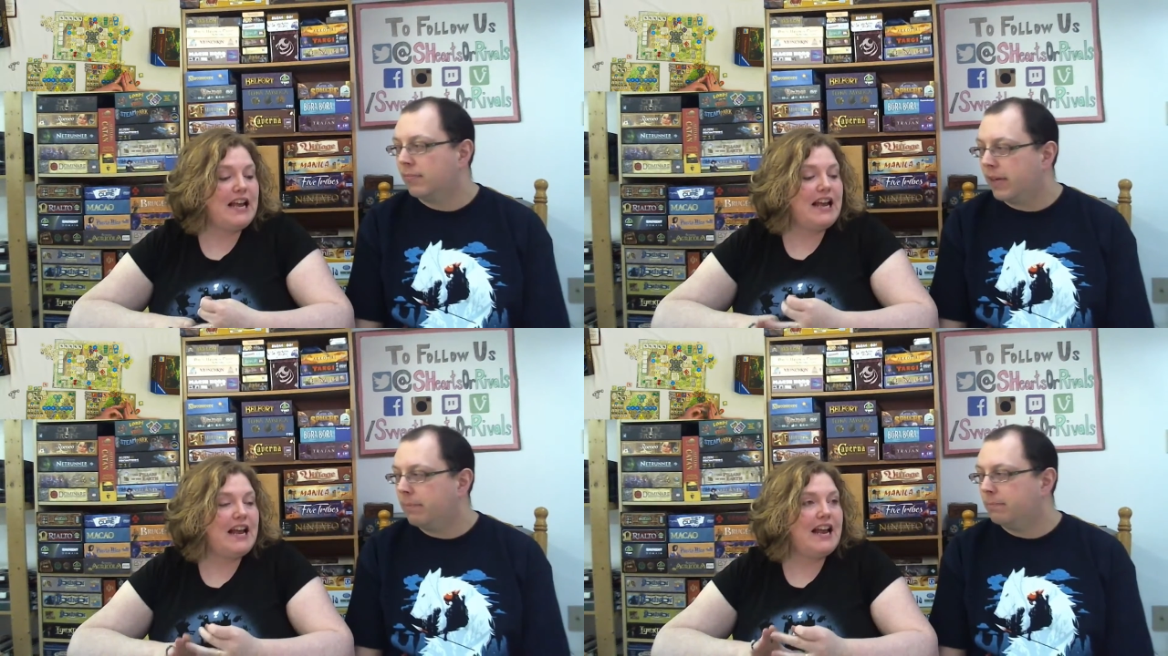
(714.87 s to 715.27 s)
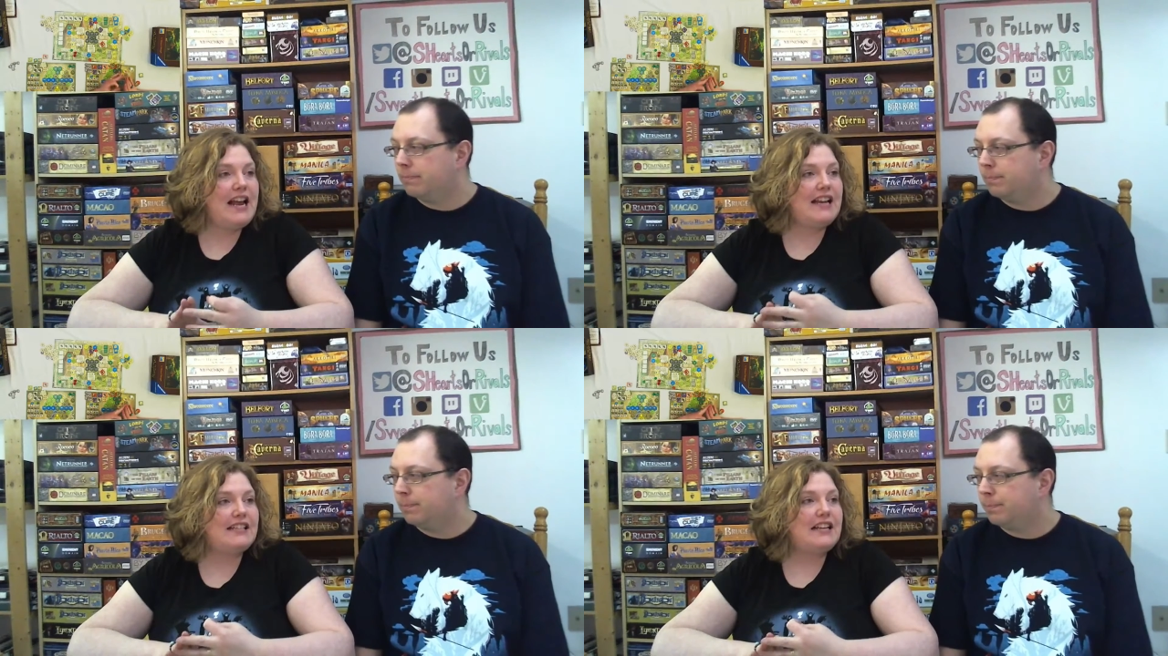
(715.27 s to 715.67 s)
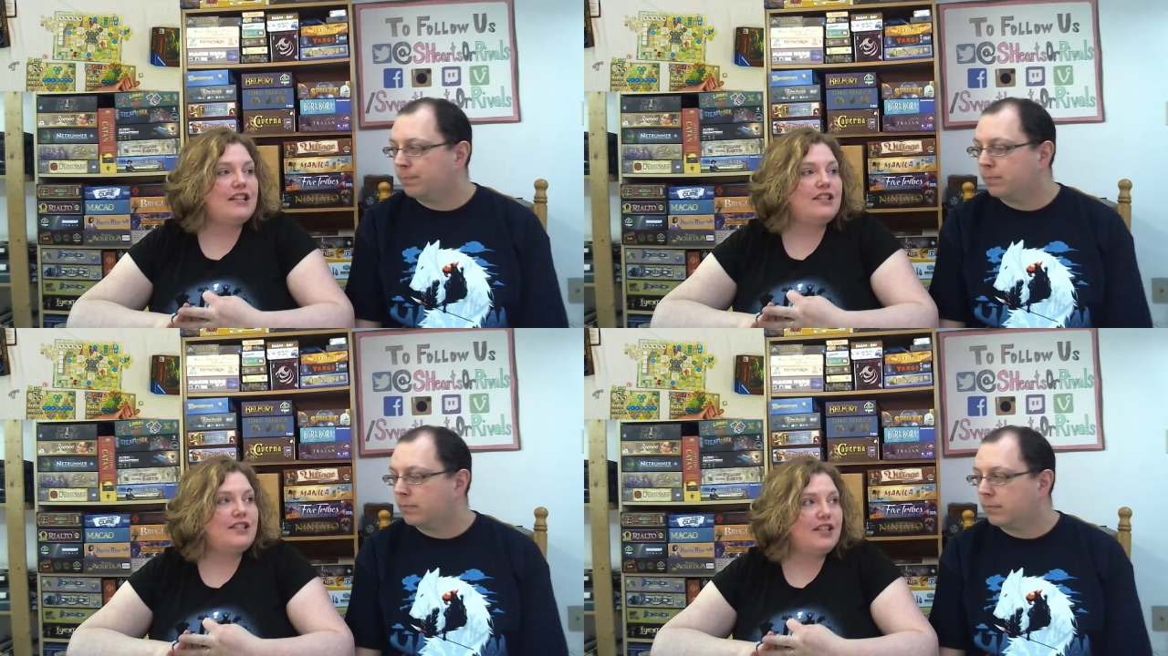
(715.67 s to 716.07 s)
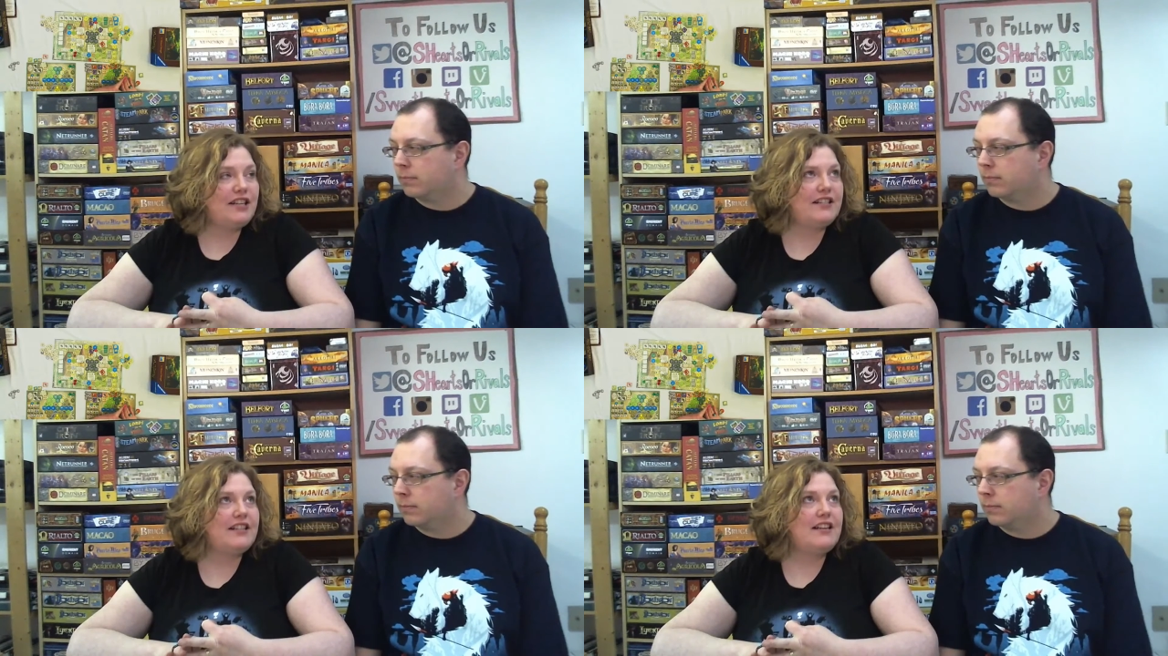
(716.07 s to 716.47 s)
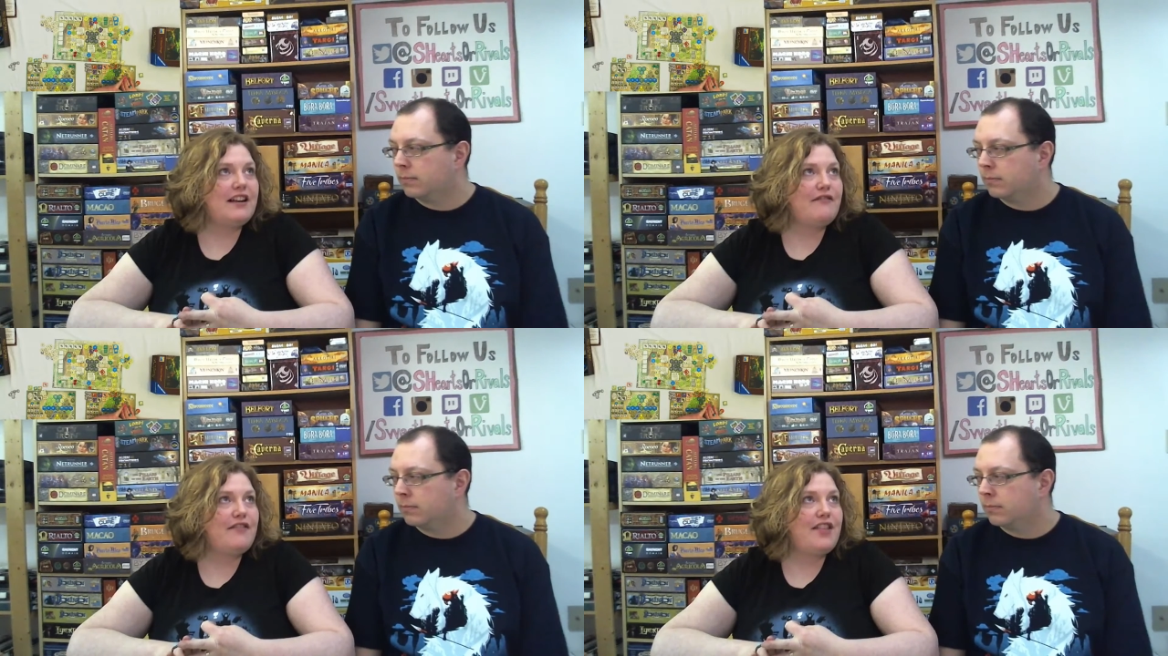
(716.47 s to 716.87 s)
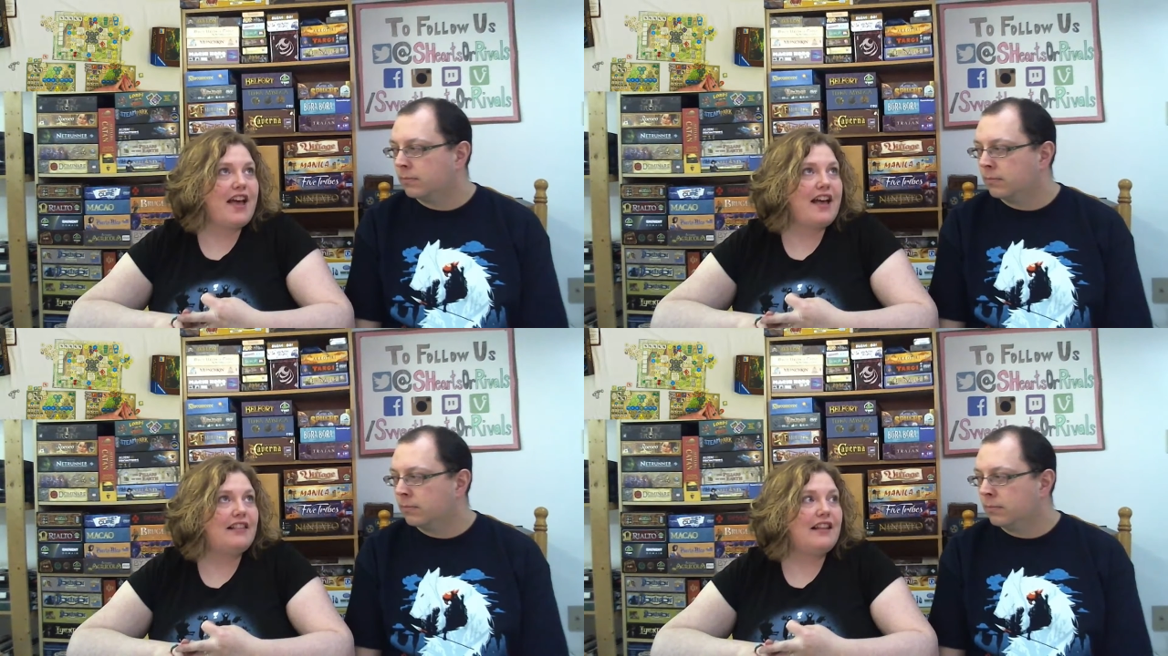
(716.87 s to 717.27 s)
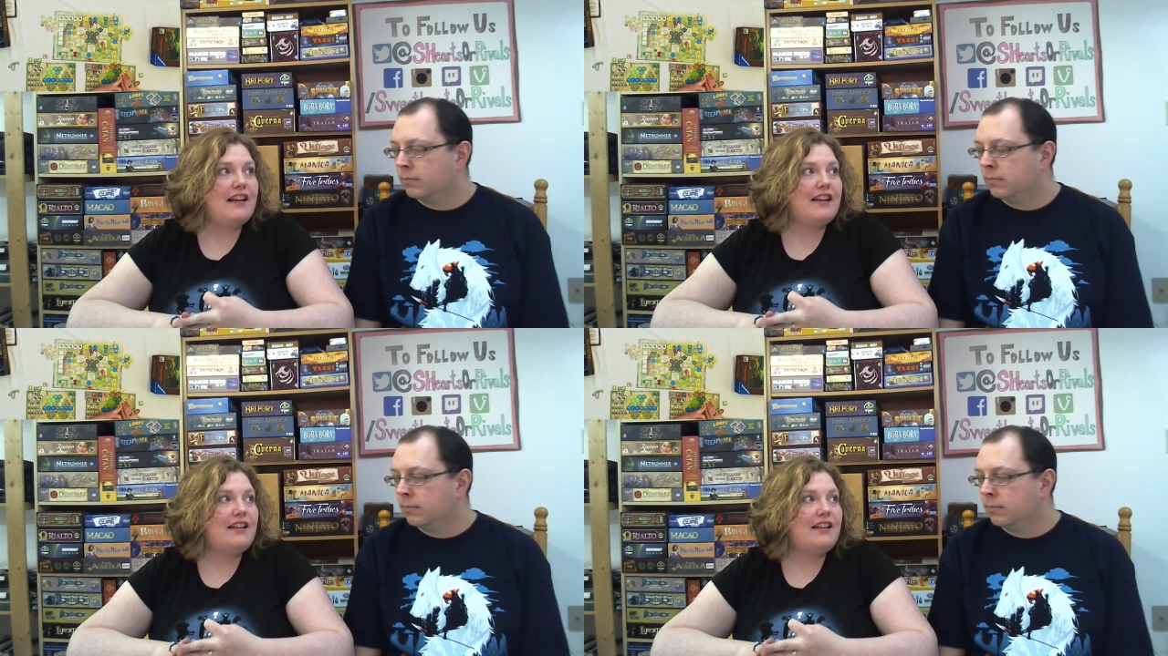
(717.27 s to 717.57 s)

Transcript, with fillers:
Speaker 1: Yep. And it's got just enough of that luck